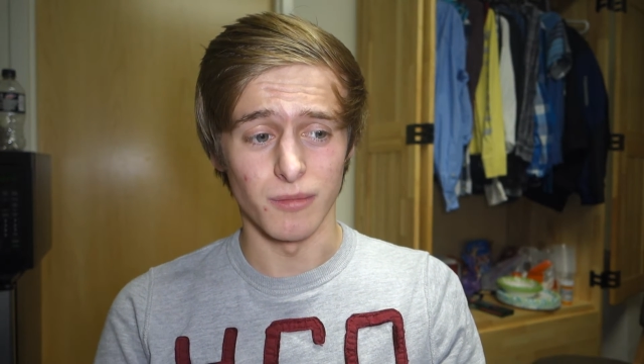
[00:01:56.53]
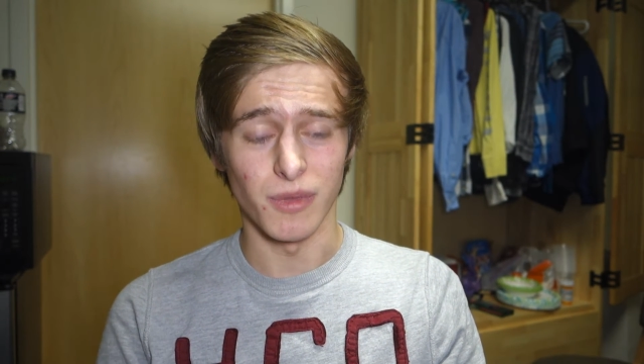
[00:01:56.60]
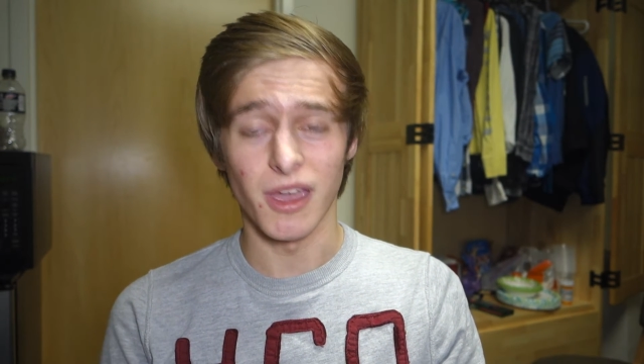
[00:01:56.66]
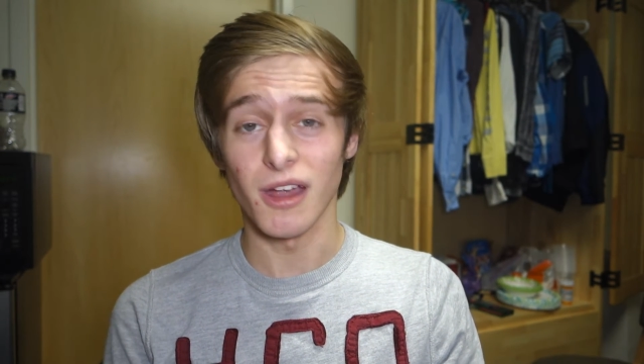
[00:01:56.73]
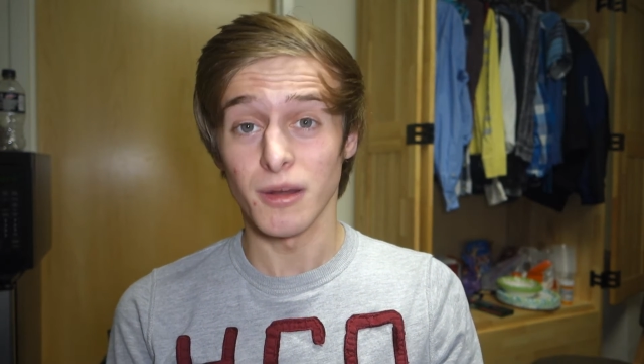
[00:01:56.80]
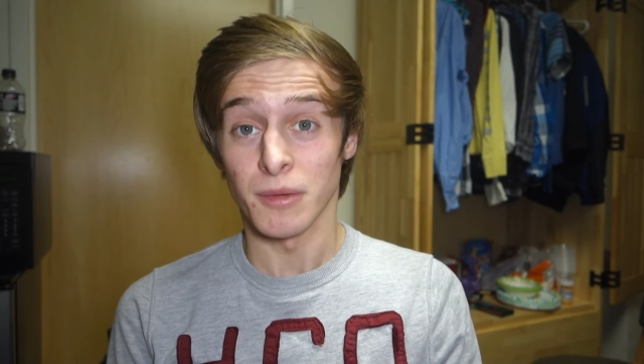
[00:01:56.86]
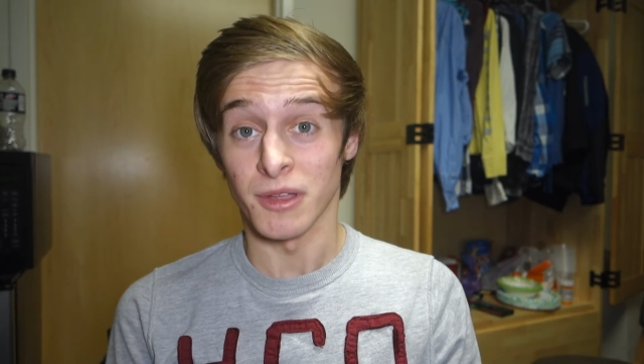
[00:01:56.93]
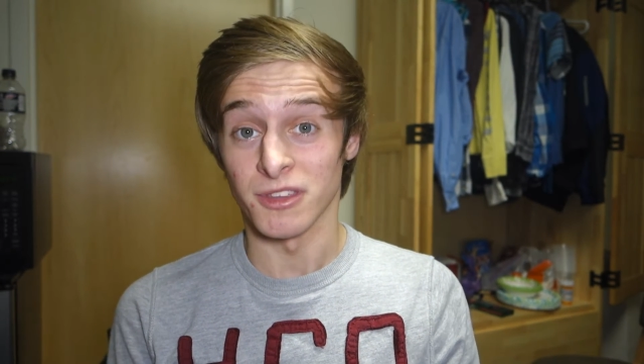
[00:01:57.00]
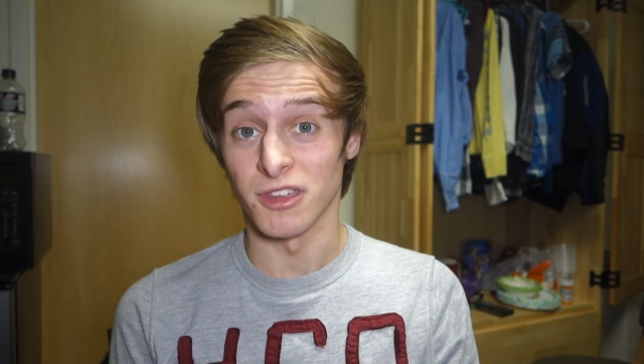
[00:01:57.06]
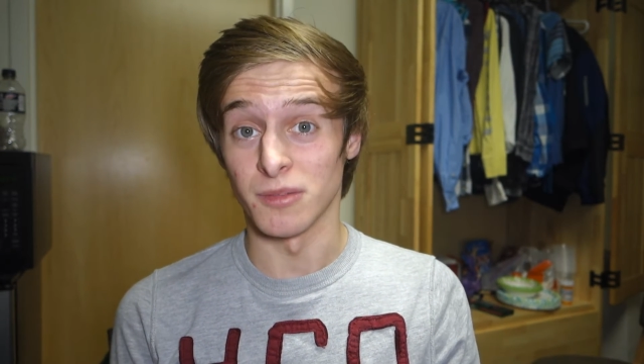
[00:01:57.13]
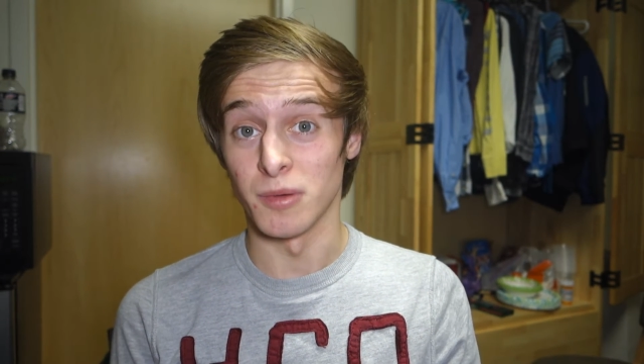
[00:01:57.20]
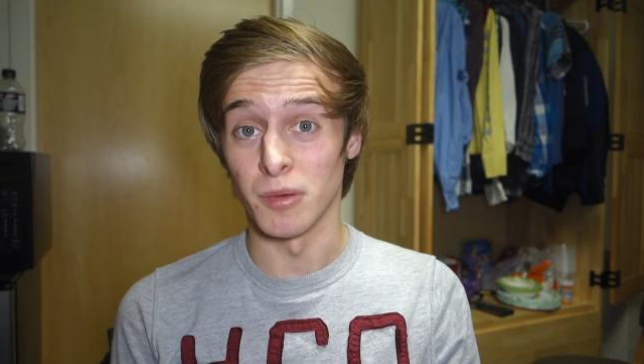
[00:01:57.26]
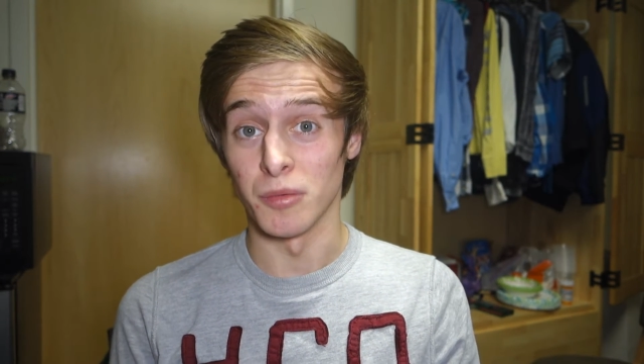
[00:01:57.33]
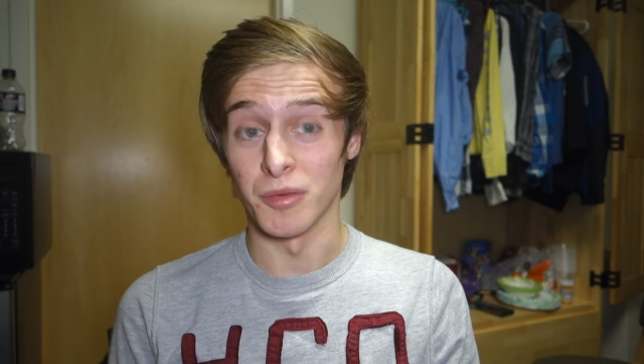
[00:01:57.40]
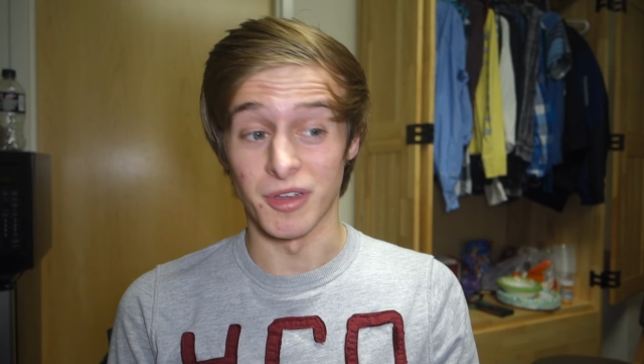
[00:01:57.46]
care about these
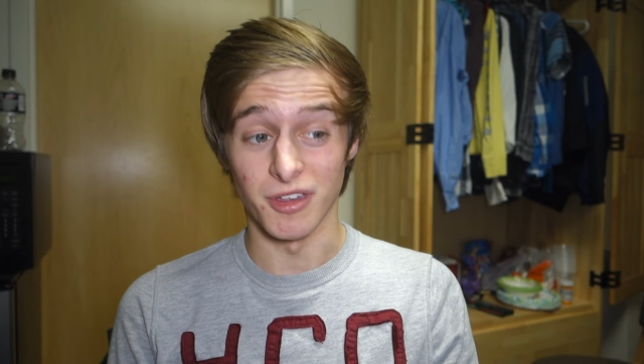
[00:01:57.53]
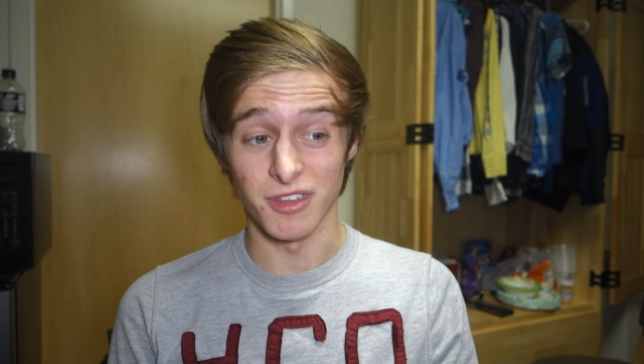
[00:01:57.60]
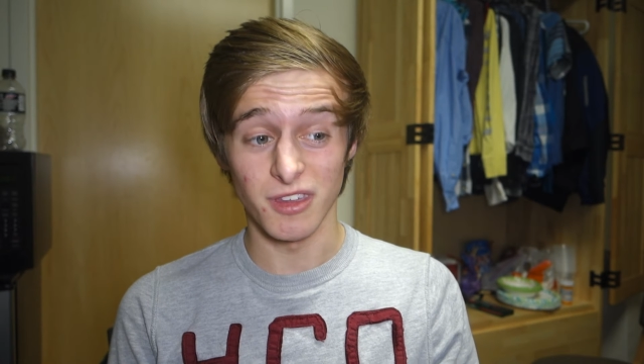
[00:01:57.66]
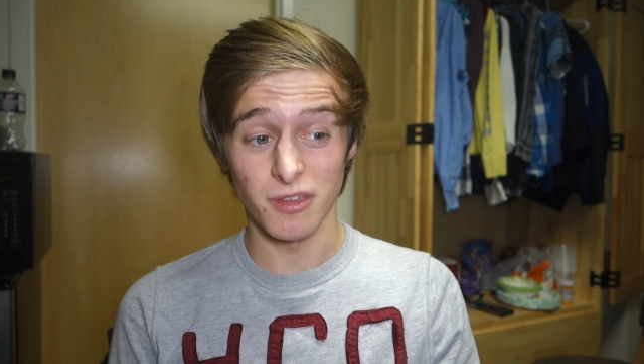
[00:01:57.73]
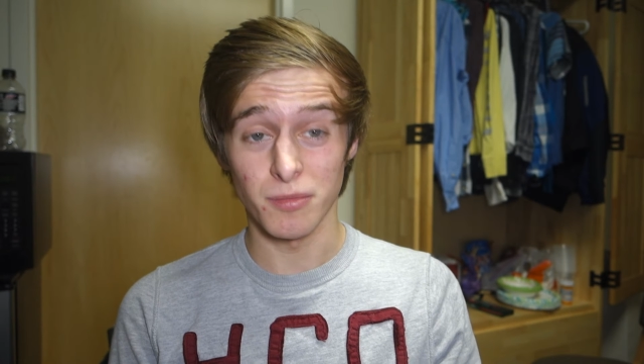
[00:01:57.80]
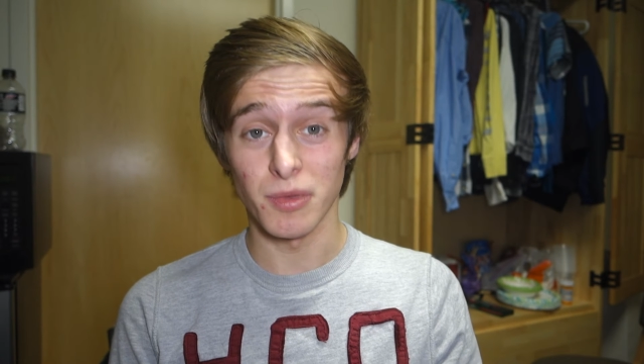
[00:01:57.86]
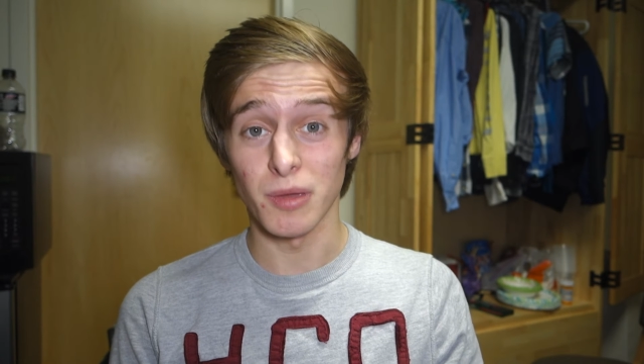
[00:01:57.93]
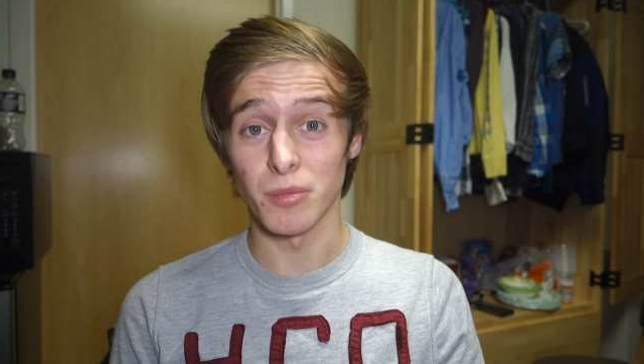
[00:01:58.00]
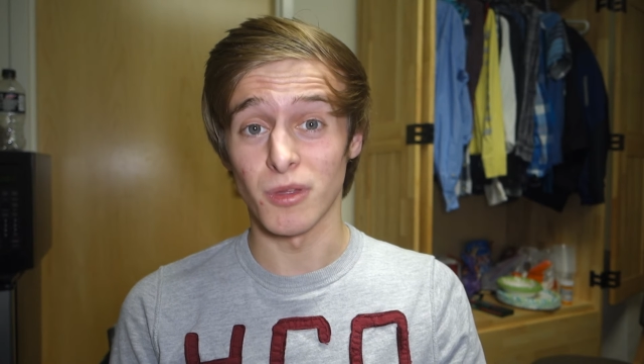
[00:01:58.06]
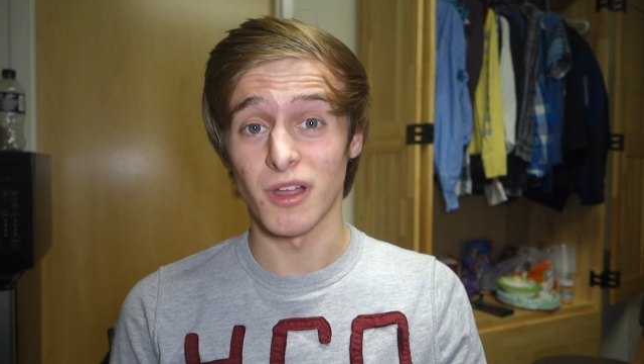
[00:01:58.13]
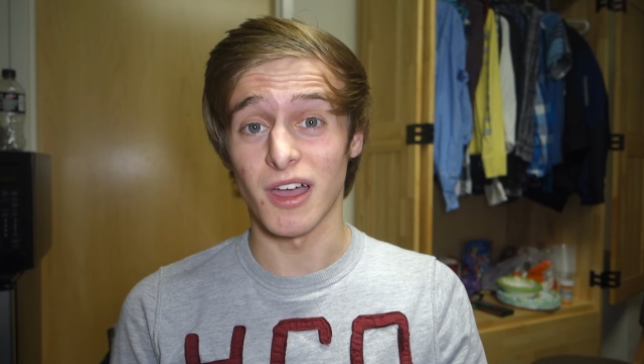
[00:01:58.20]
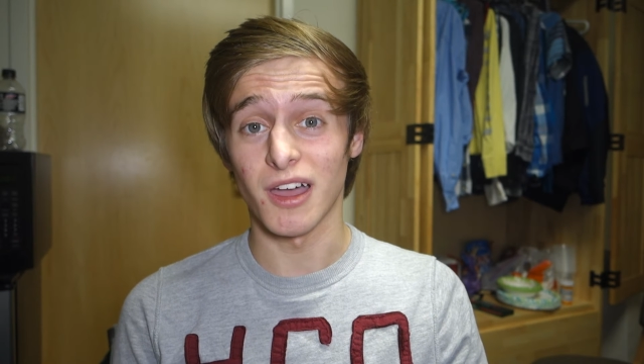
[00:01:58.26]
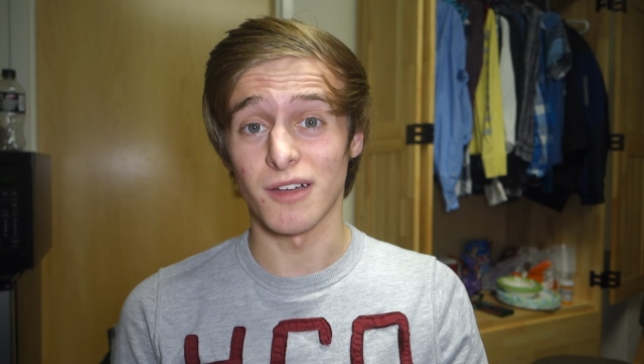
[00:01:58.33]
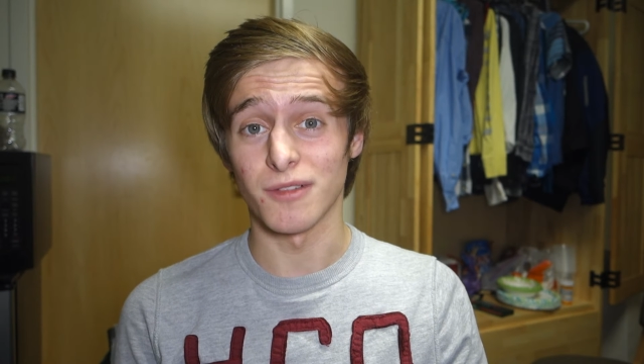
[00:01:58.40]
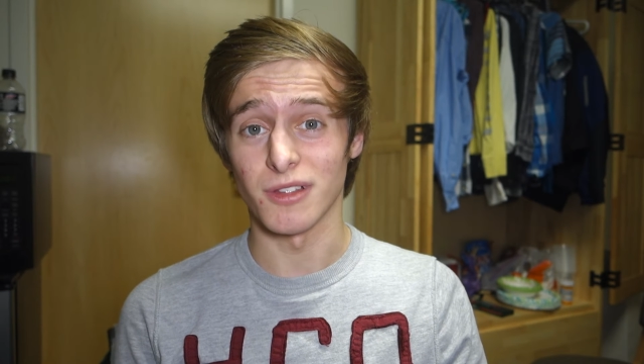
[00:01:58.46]
people, because these people
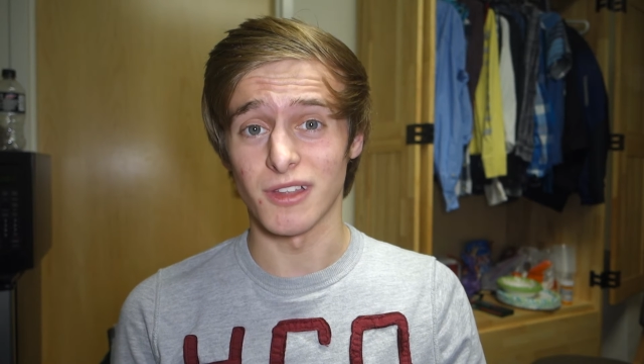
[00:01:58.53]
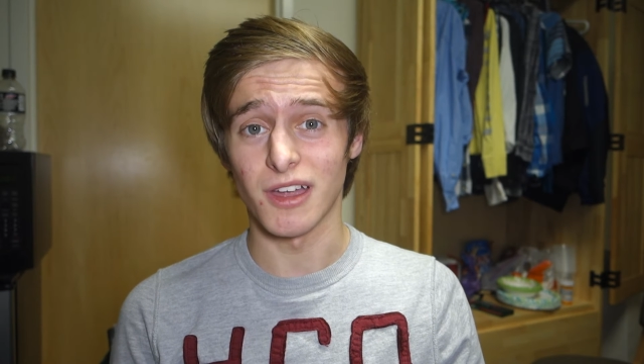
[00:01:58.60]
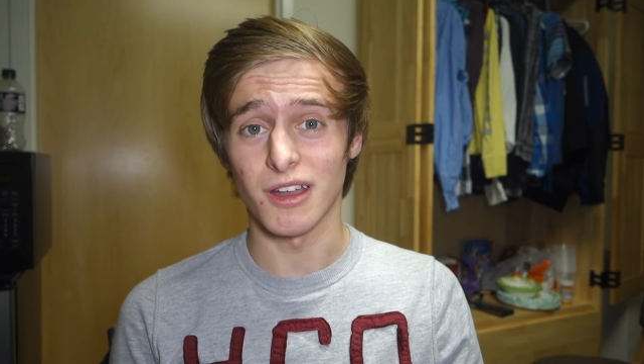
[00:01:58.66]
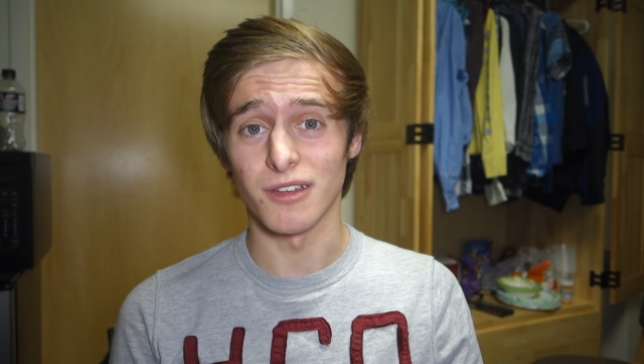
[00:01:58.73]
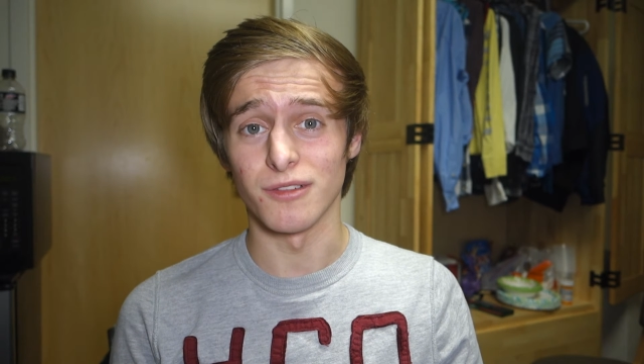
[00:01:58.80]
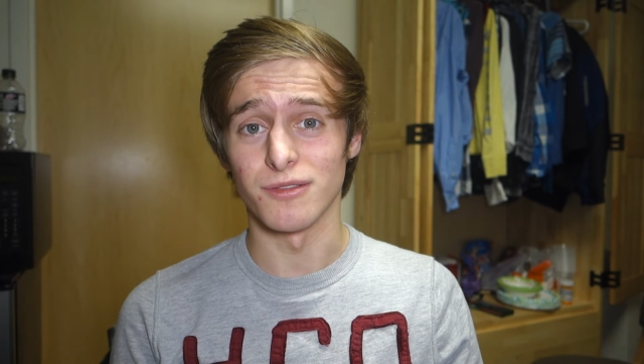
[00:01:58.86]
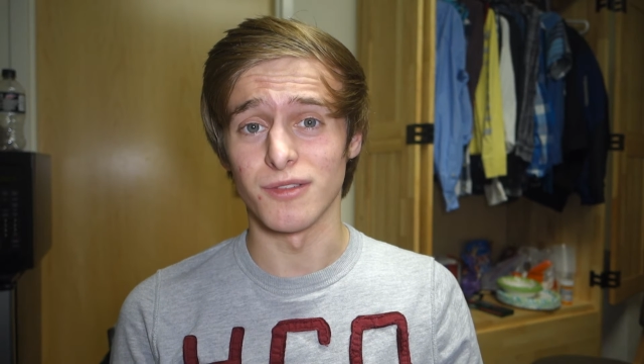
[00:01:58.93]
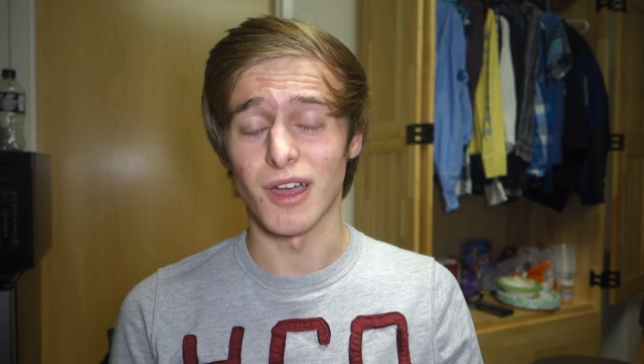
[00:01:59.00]
have a lot of,